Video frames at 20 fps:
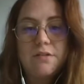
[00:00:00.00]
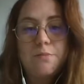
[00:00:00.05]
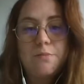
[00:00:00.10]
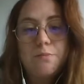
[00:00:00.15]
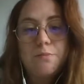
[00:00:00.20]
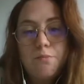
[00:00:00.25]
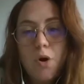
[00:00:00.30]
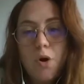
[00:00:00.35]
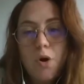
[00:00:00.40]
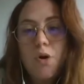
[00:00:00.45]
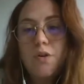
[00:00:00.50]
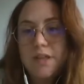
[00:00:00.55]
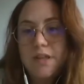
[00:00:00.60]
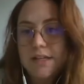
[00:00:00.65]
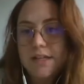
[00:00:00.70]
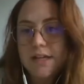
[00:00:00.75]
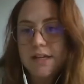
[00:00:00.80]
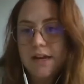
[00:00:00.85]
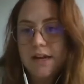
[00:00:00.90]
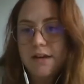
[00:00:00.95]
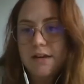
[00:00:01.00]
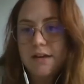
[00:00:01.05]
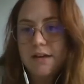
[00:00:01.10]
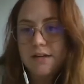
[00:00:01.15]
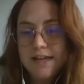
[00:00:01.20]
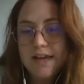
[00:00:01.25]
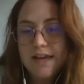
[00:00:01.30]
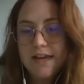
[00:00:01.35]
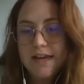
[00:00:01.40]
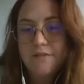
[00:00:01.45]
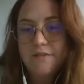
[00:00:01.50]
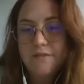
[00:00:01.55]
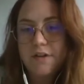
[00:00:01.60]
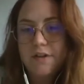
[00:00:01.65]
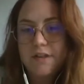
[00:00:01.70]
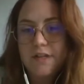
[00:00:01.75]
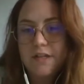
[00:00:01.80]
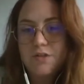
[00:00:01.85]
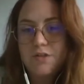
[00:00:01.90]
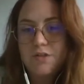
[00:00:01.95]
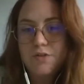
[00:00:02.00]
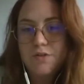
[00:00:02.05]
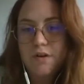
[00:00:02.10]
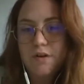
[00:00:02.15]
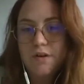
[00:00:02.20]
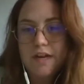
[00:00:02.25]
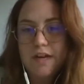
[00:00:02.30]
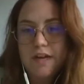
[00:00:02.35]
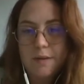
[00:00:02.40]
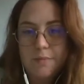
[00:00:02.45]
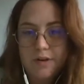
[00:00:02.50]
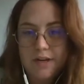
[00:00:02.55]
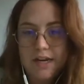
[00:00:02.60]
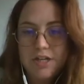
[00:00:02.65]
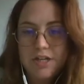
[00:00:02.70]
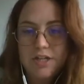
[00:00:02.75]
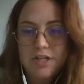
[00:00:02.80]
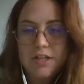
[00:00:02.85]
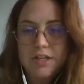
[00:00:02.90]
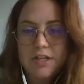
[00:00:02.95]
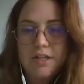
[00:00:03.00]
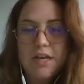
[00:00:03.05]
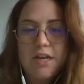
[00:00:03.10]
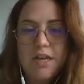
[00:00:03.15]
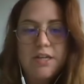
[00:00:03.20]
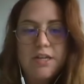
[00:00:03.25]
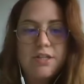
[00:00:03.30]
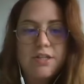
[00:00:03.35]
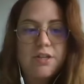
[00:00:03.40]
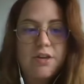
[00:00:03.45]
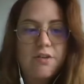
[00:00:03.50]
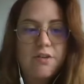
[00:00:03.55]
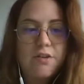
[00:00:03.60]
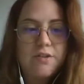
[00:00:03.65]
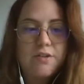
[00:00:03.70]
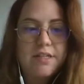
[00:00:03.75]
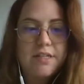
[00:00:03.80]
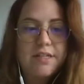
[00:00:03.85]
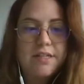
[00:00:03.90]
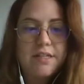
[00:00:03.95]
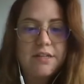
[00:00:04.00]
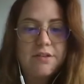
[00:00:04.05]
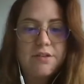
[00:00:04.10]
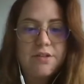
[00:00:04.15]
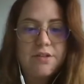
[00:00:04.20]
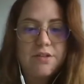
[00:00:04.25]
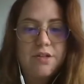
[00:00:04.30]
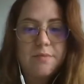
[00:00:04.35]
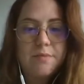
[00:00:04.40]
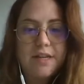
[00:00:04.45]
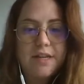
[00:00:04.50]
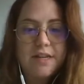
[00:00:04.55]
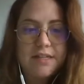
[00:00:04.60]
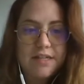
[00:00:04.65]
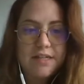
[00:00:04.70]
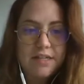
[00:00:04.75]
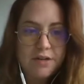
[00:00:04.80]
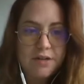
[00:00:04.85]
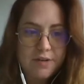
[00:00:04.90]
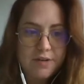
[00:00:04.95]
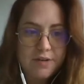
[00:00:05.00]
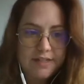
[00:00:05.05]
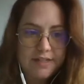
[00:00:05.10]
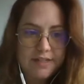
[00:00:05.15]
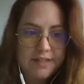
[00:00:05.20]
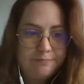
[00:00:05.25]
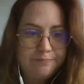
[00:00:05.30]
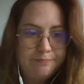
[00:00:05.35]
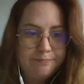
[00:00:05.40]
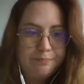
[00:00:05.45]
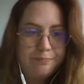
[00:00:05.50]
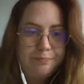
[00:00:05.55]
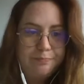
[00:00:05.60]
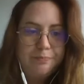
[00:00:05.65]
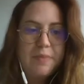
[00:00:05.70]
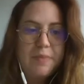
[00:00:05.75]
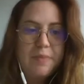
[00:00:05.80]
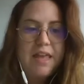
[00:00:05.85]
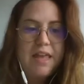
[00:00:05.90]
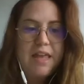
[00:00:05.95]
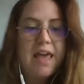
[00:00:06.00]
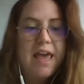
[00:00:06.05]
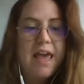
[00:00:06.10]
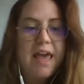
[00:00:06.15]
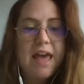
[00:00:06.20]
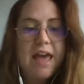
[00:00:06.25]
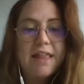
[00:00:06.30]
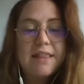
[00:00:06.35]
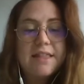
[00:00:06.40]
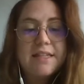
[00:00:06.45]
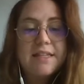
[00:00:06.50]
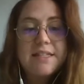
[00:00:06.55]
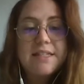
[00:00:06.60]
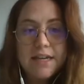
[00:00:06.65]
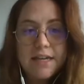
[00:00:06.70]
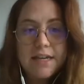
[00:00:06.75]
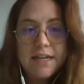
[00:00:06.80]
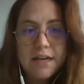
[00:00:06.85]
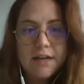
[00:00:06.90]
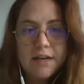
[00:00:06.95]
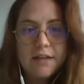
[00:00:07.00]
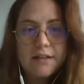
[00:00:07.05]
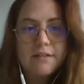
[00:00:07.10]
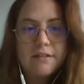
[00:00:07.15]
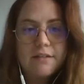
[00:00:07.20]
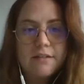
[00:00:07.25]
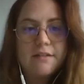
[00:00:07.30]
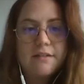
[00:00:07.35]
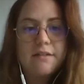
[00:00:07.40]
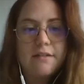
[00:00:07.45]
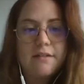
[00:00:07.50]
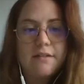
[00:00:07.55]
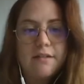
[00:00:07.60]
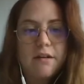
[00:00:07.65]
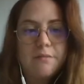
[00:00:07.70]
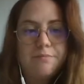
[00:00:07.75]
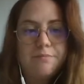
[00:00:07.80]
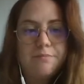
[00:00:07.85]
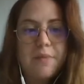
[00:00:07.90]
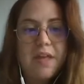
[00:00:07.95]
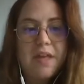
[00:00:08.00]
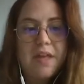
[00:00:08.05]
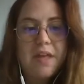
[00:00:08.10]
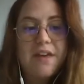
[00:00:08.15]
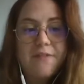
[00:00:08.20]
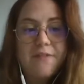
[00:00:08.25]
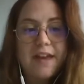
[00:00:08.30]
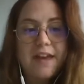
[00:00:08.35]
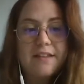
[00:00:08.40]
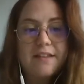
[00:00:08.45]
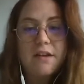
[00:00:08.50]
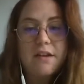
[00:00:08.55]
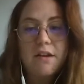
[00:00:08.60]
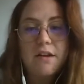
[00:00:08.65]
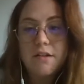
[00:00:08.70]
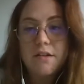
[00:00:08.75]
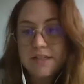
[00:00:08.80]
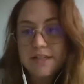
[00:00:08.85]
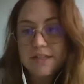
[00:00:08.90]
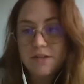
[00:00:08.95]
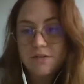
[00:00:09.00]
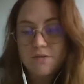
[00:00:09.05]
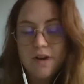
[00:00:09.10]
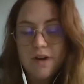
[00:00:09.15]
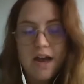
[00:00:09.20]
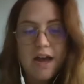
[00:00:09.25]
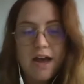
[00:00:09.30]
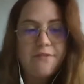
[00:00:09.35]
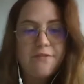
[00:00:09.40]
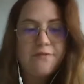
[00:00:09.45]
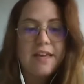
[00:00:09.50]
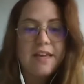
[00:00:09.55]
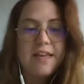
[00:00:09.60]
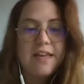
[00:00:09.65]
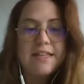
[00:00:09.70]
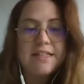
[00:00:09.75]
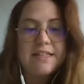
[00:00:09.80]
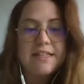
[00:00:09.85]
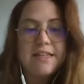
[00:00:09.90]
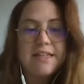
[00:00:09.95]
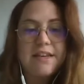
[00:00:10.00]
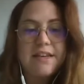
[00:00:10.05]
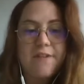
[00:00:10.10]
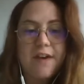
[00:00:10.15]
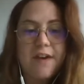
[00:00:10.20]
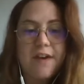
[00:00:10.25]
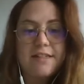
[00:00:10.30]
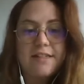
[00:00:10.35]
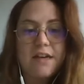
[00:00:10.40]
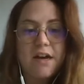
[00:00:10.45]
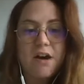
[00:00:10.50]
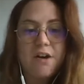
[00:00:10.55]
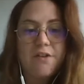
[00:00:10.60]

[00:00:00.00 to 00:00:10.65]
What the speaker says: more than they have natural carbonation, so the CO2 uptake decreases. And the second effect on this graph is the effect